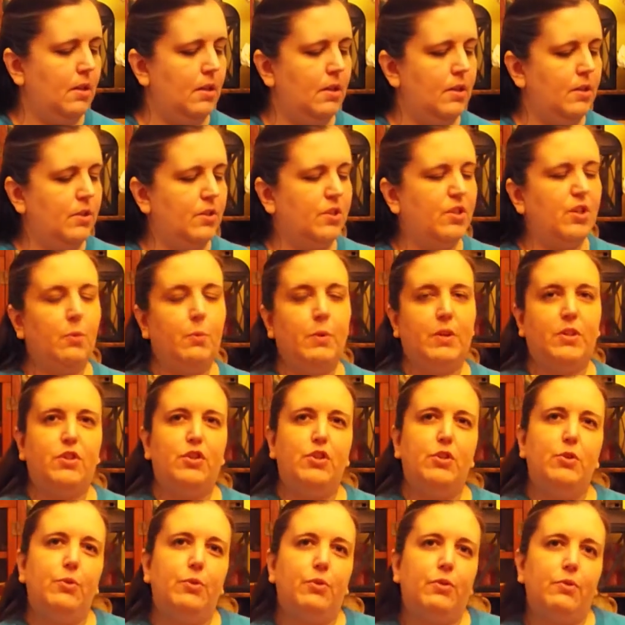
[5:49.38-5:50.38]
So with
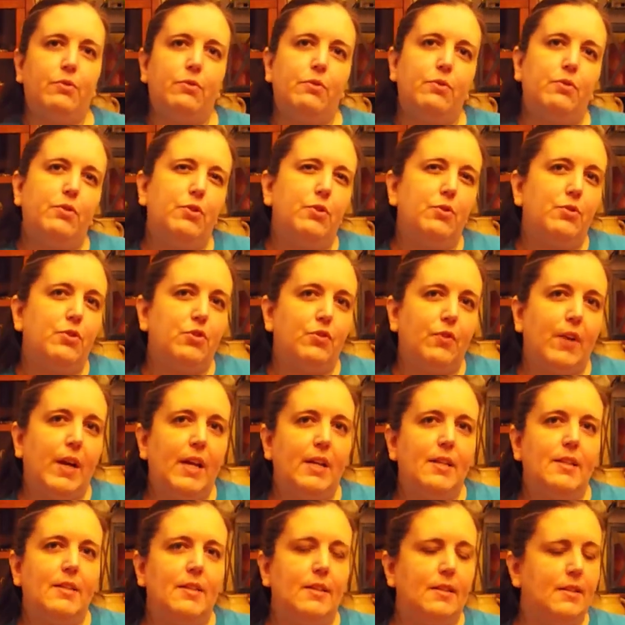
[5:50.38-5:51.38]
two
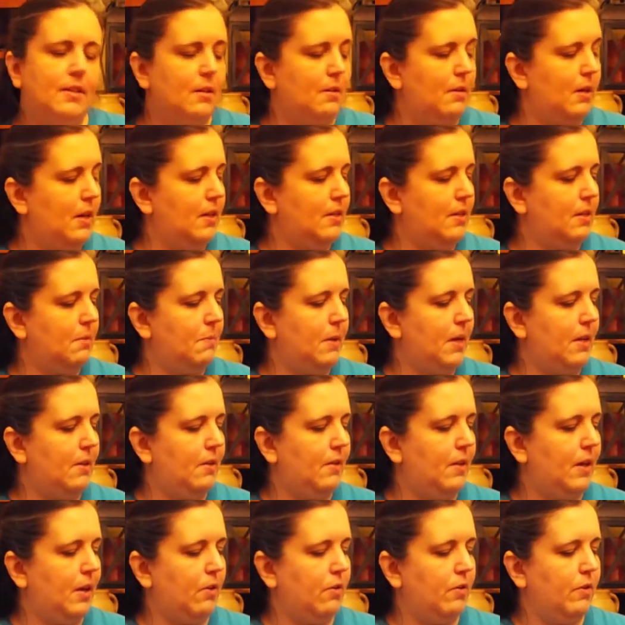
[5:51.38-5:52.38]
strands, it's a bit
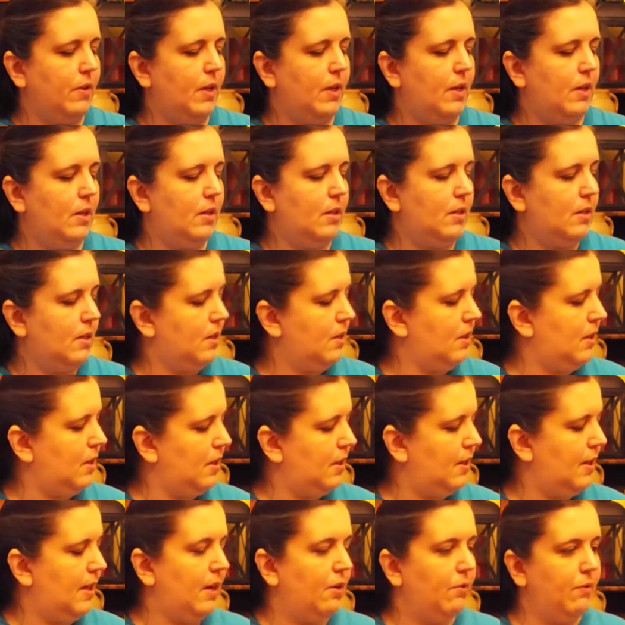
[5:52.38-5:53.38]
thicker
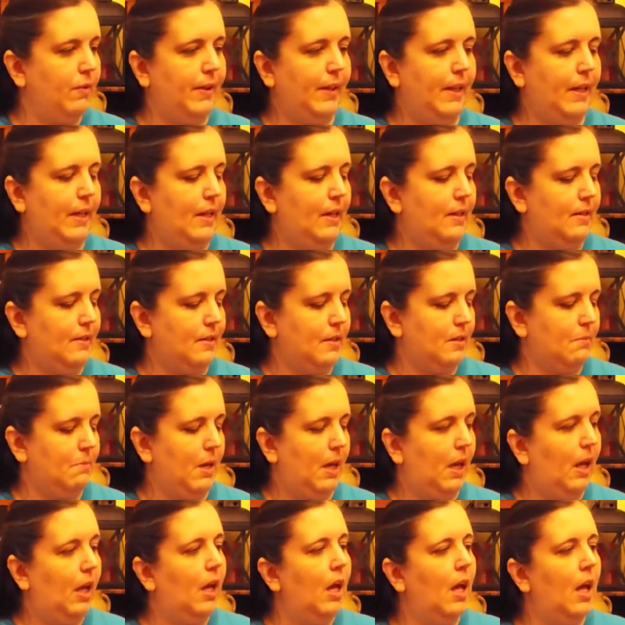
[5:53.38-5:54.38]
than it really needs to
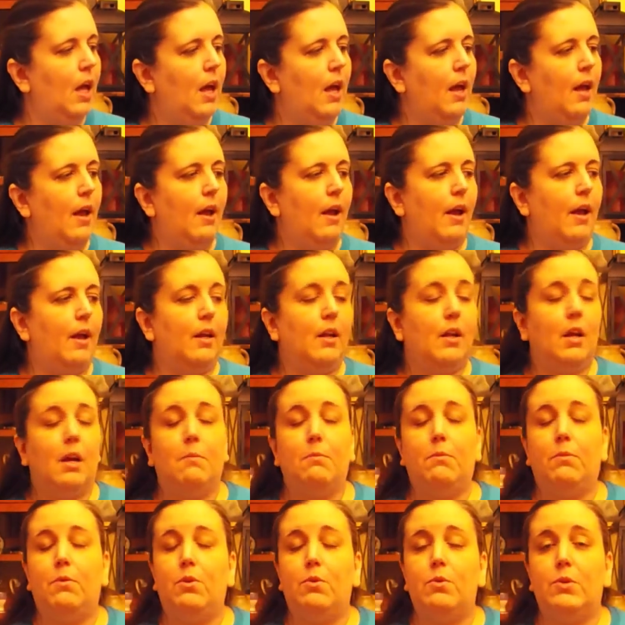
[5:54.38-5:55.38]
be, and I'm
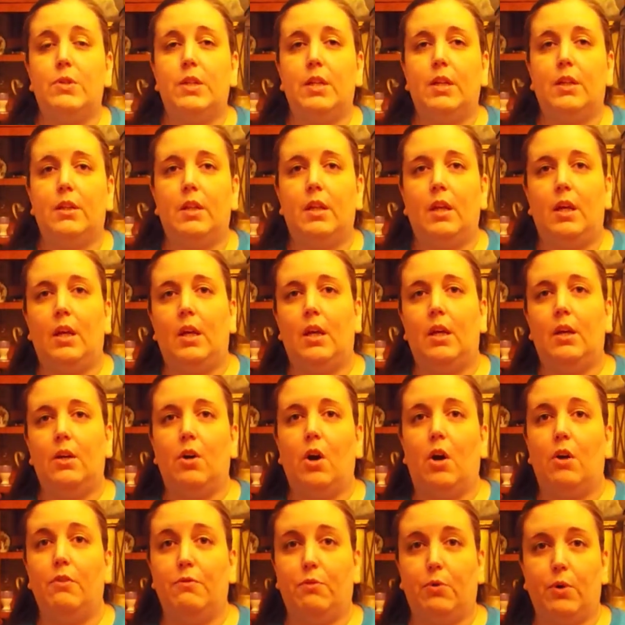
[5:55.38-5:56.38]
using the
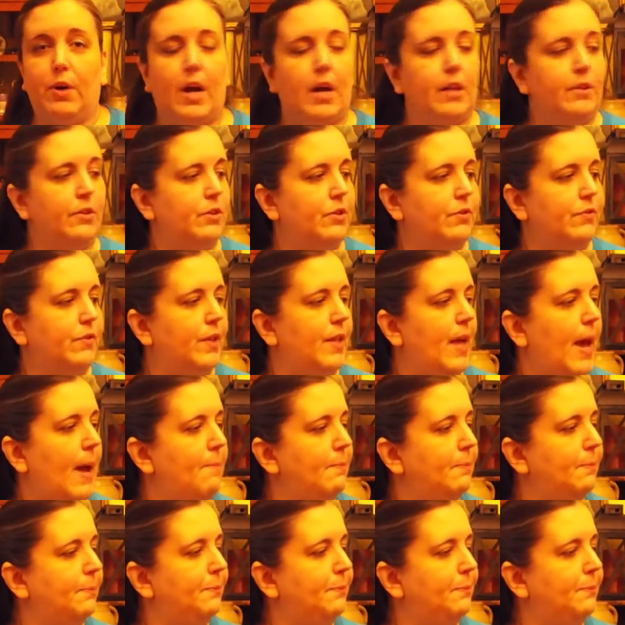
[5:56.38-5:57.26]
called for colors for that.